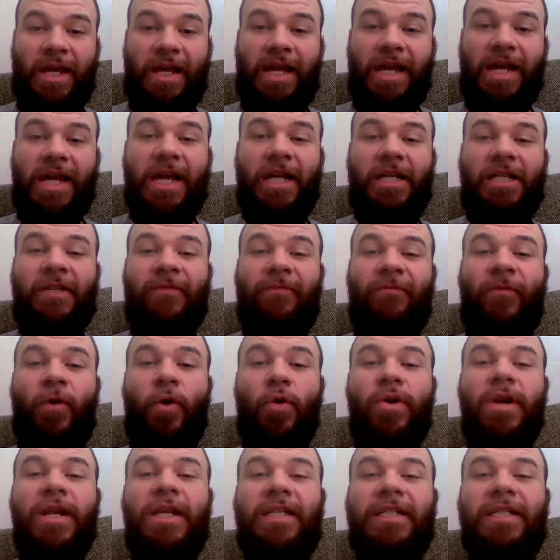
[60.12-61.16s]
He gets
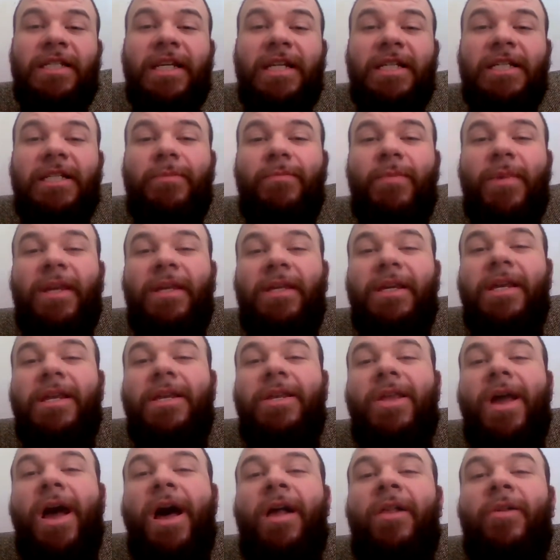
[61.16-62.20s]
$36
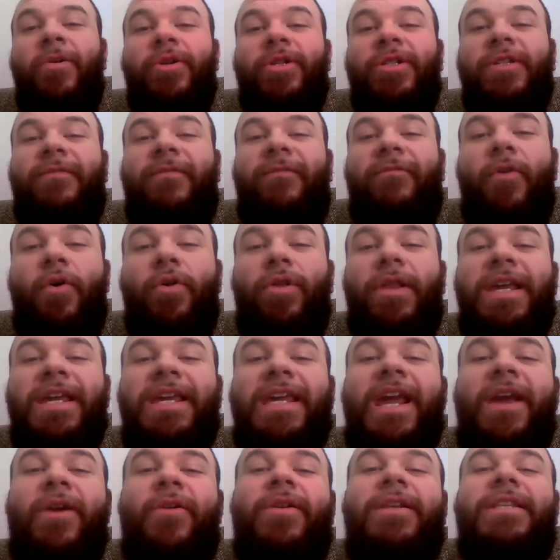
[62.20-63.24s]
million fully
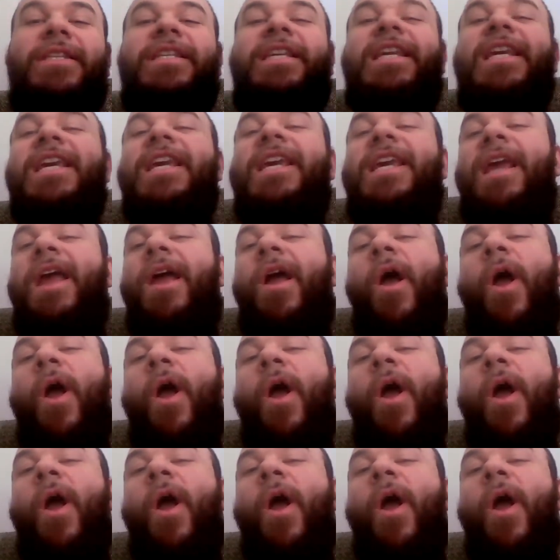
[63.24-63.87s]
guaranteed.